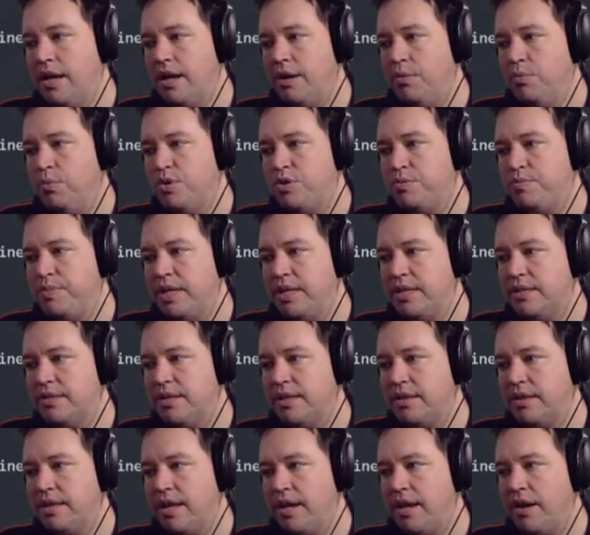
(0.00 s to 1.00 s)
which means
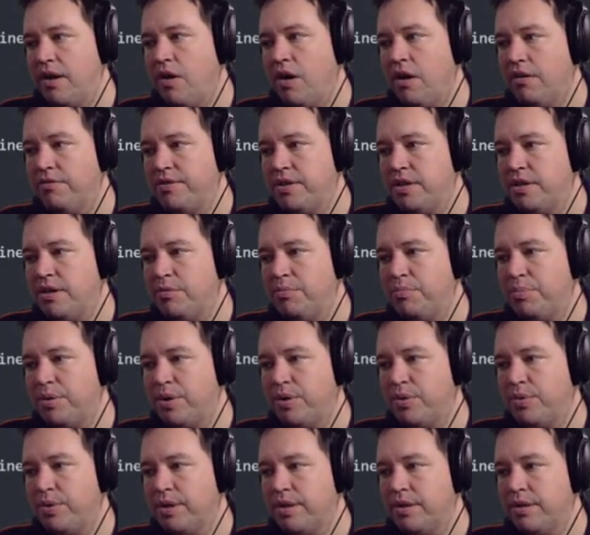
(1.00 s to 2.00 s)
that they often are
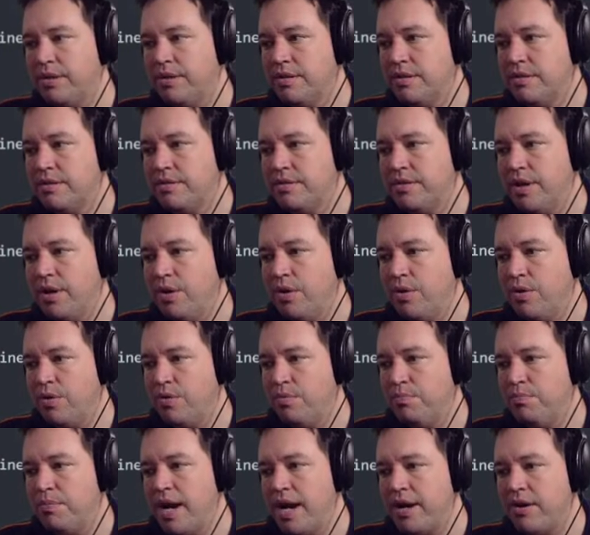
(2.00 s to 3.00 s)
broken. So
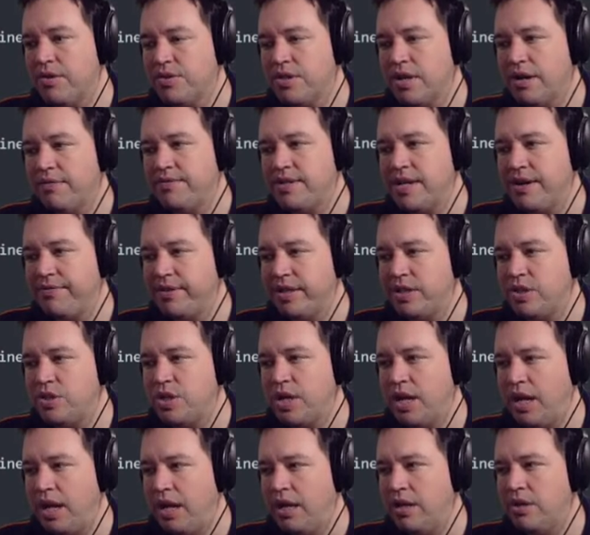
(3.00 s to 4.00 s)
Microsoft definitely
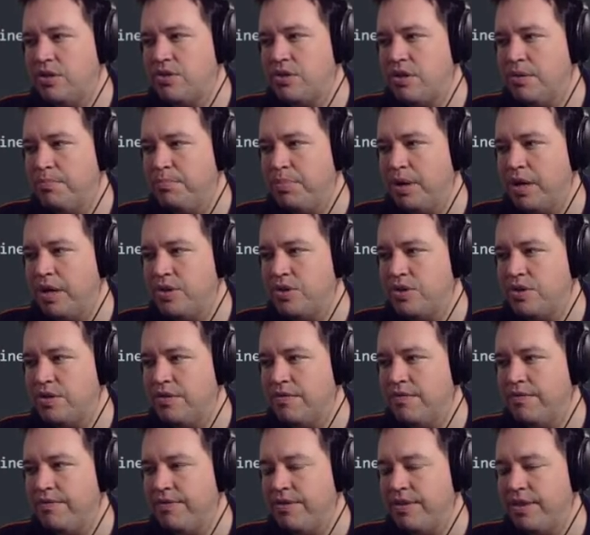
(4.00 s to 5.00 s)
changed a bunch
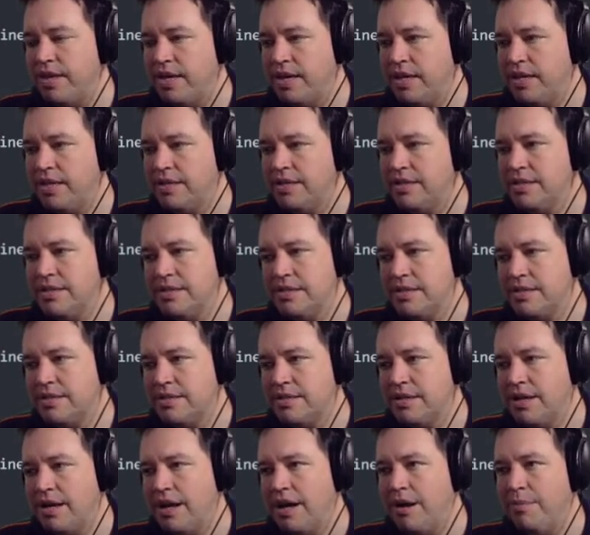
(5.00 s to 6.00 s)
of things
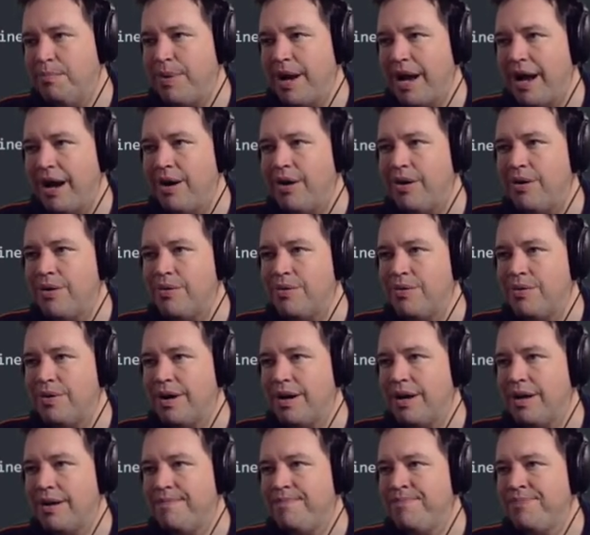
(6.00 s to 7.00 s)
about
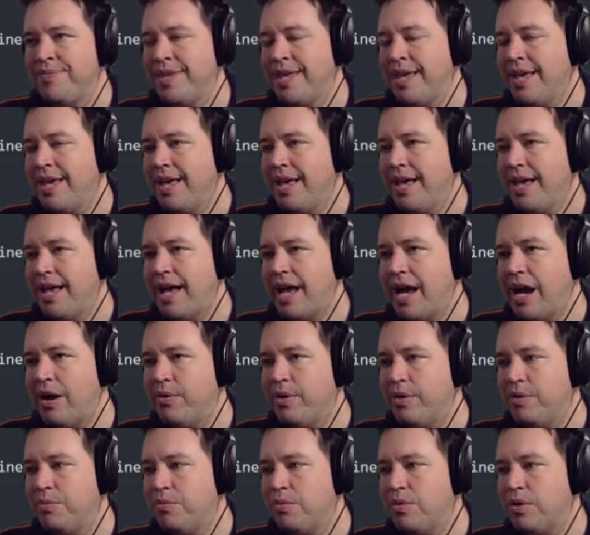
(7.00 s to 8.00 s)
how
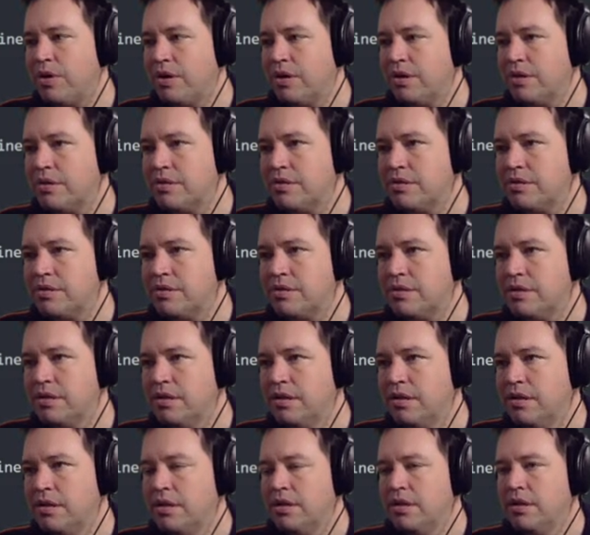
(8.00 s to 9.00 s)
it works.
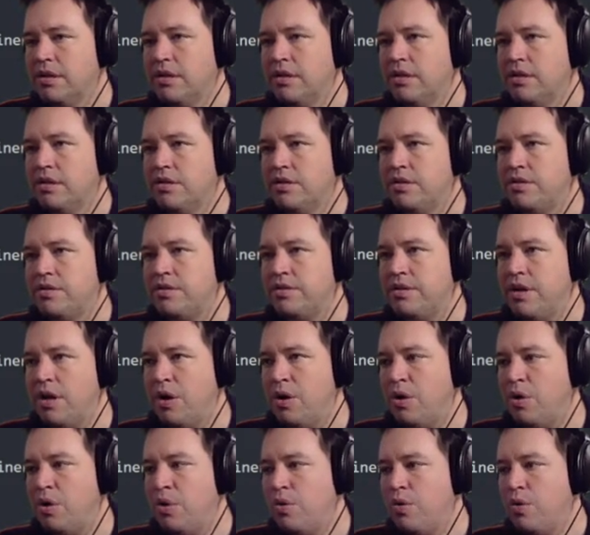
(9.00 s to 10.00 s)

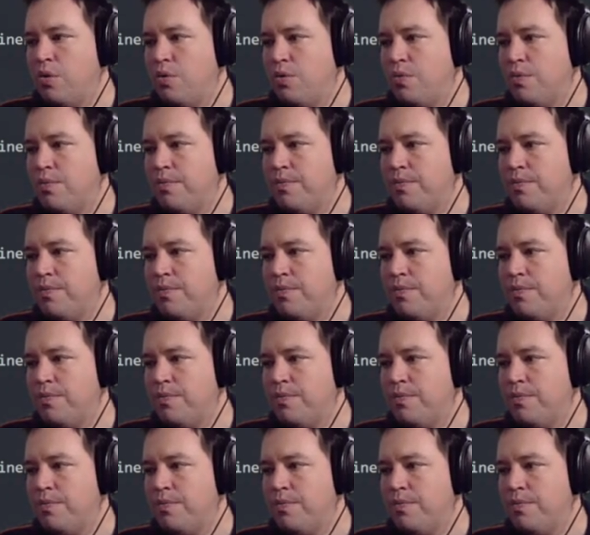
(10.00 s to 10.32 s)
So